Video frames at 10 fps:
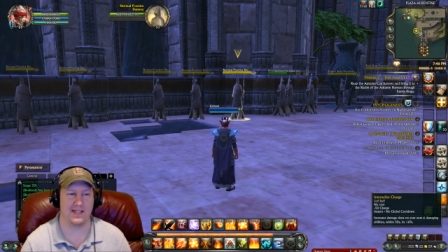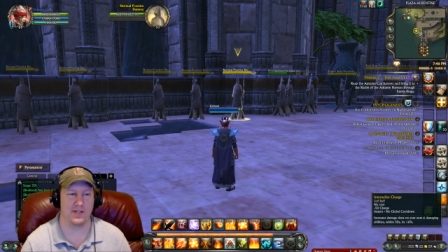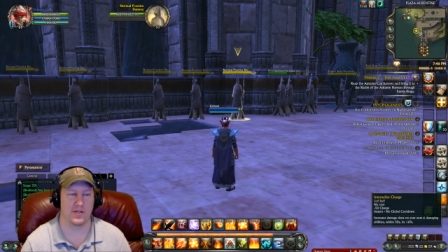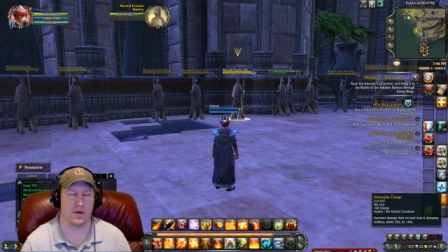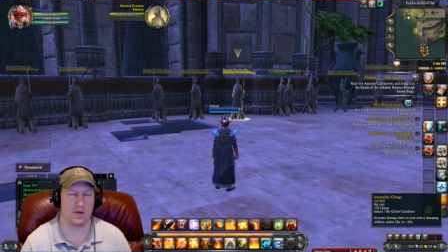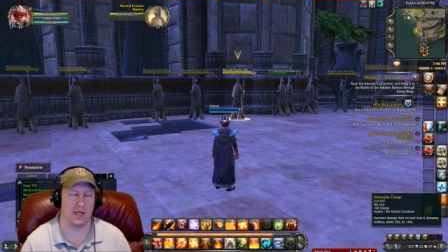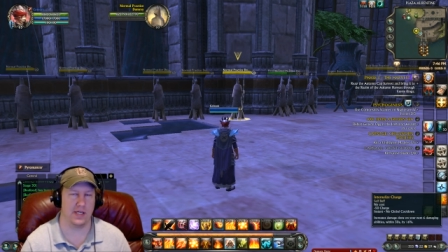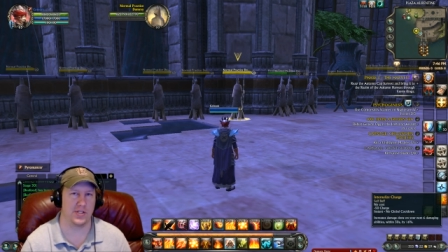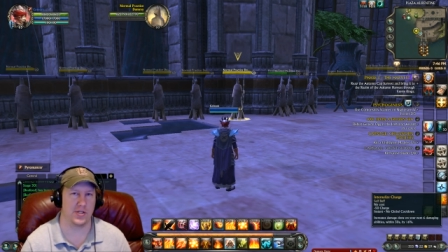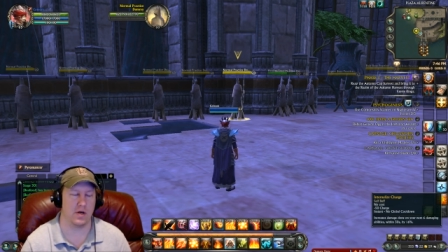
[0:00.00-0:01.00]

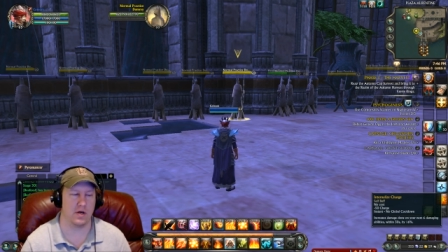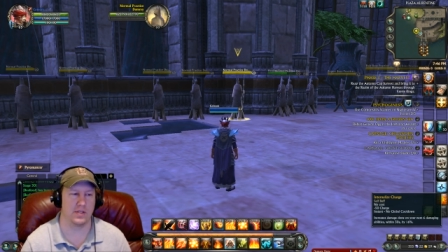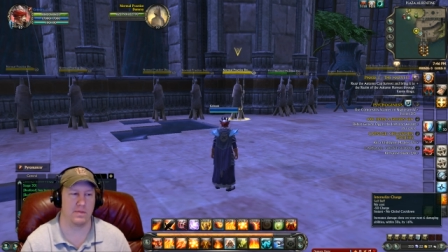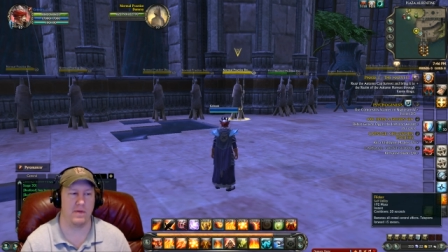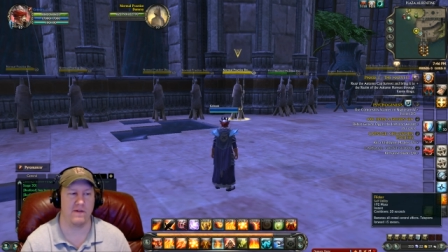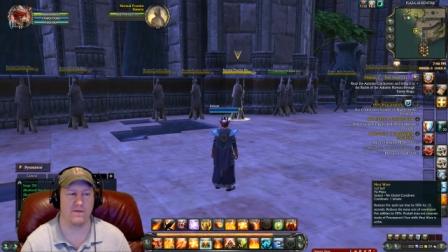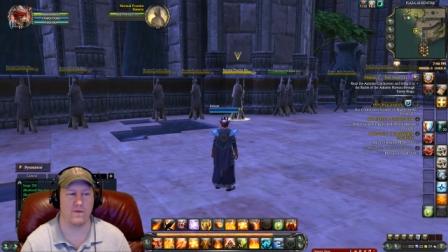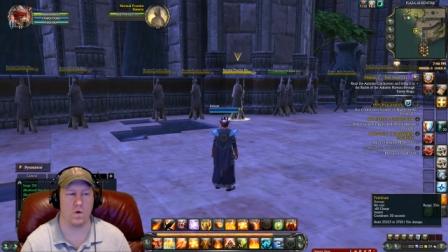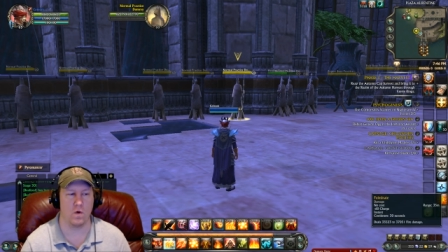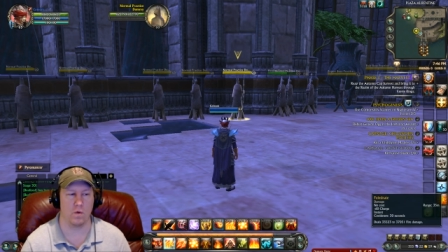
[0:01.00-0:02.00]
internalized charge
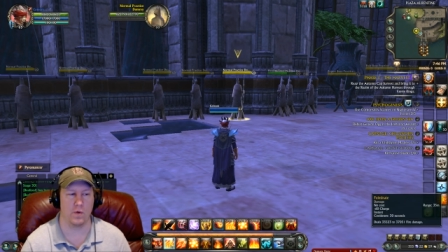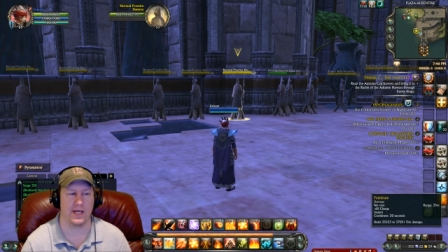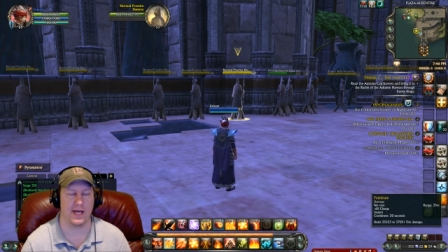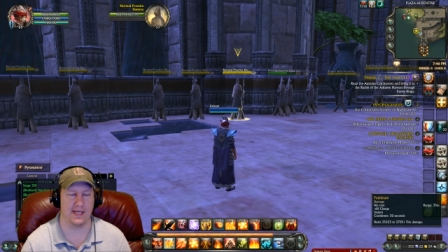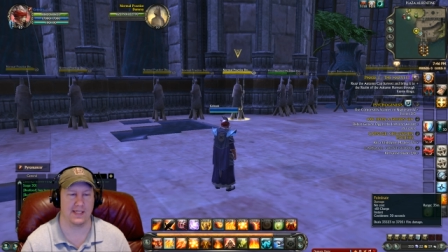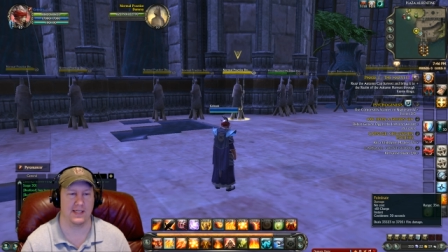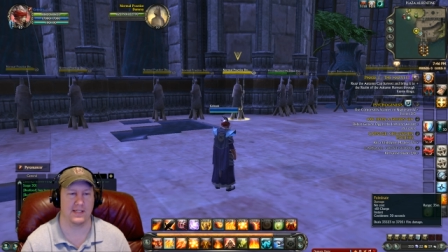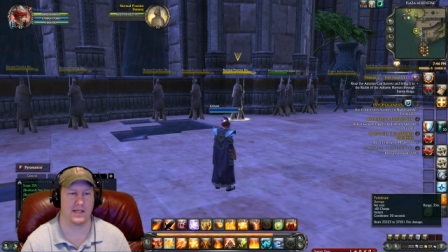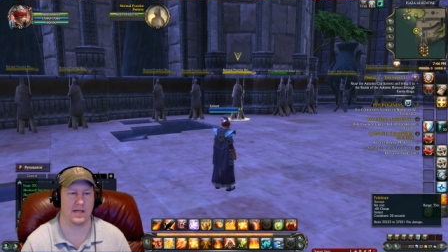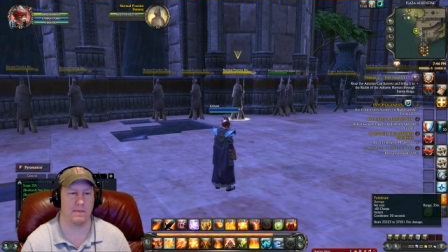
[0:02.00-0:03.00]
before we cast
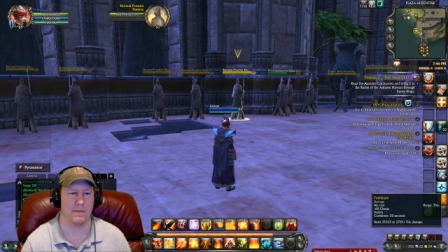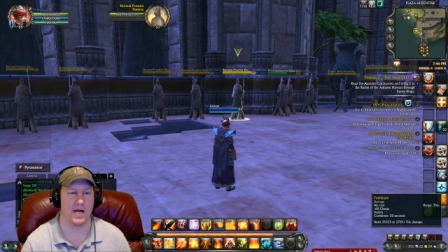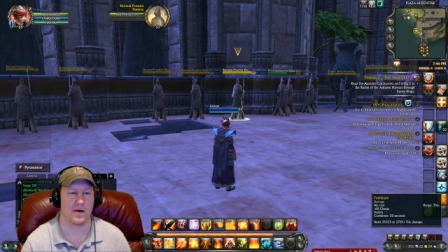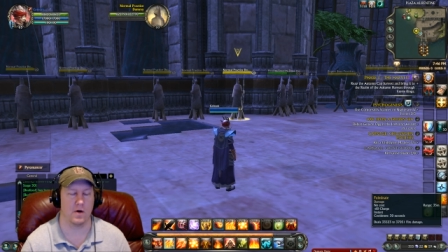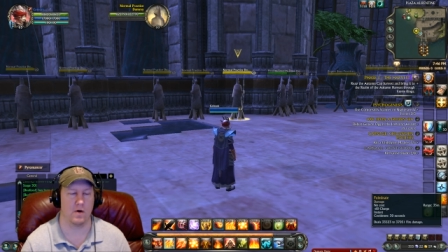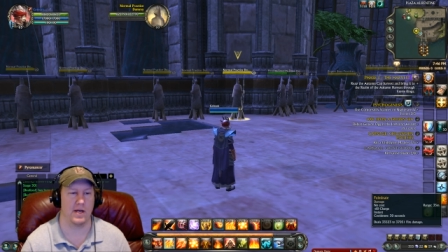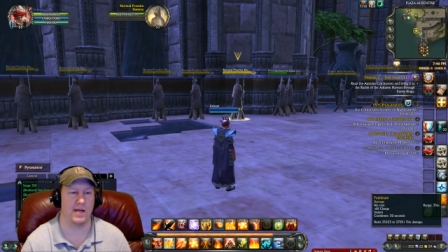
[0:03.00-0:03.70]
that second macro